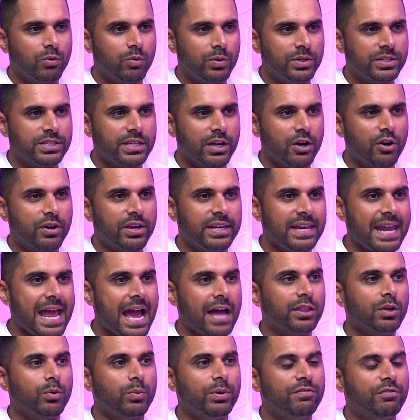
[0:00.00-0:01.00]
we say, okay,
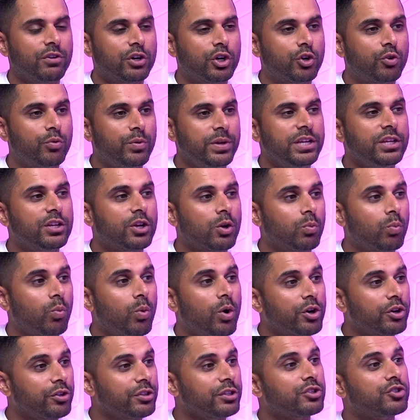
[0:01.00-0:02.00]
now that we've agreed on
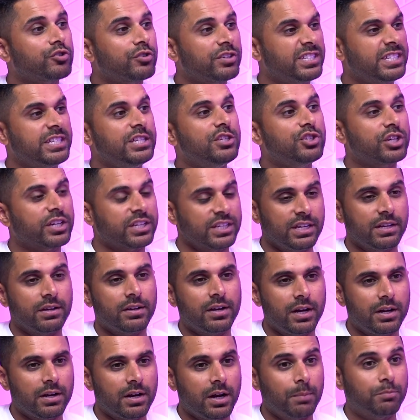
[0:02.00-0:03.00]
what are the strategic
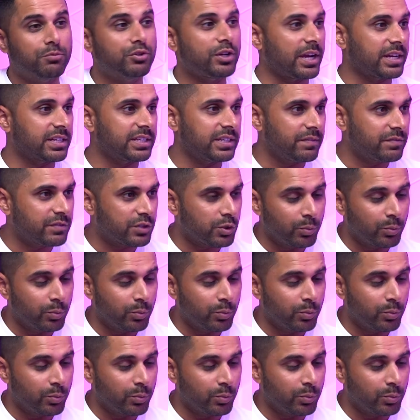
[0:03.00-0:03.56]
objectives.